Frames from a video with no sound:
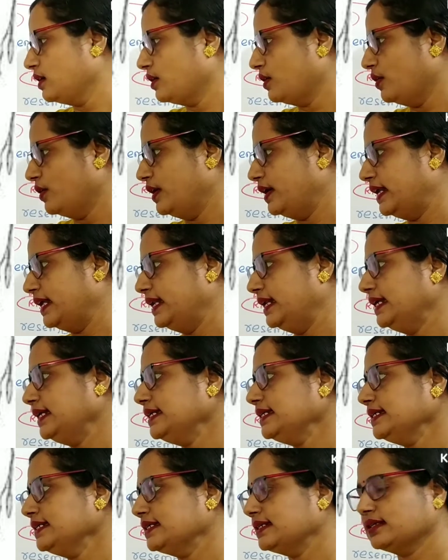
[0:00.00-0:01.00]

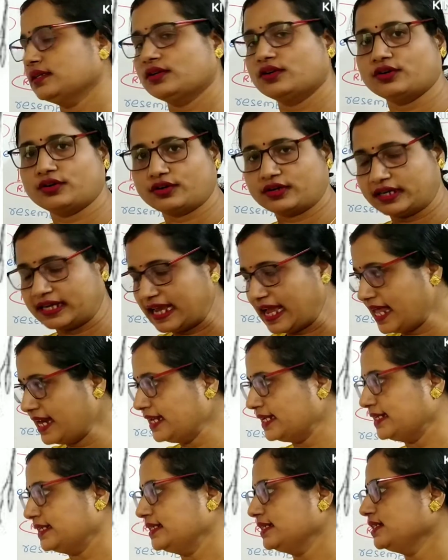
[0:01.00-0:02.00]
containing or
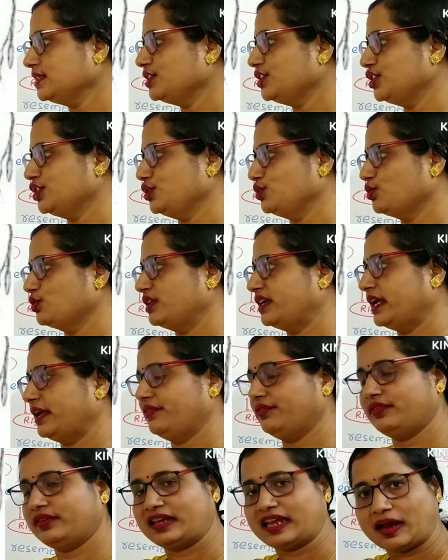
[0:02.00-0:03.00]
carrying
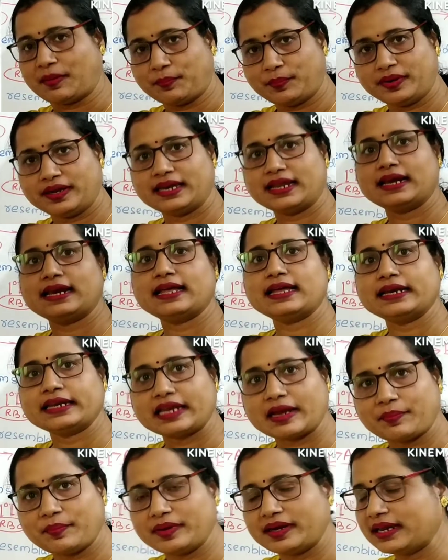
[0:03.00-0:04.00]
genotype capital
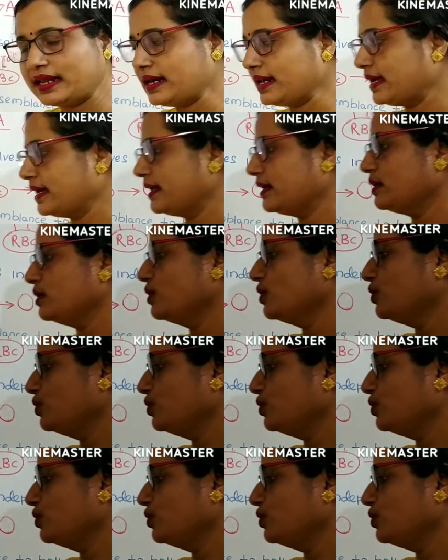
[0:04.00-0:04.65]
R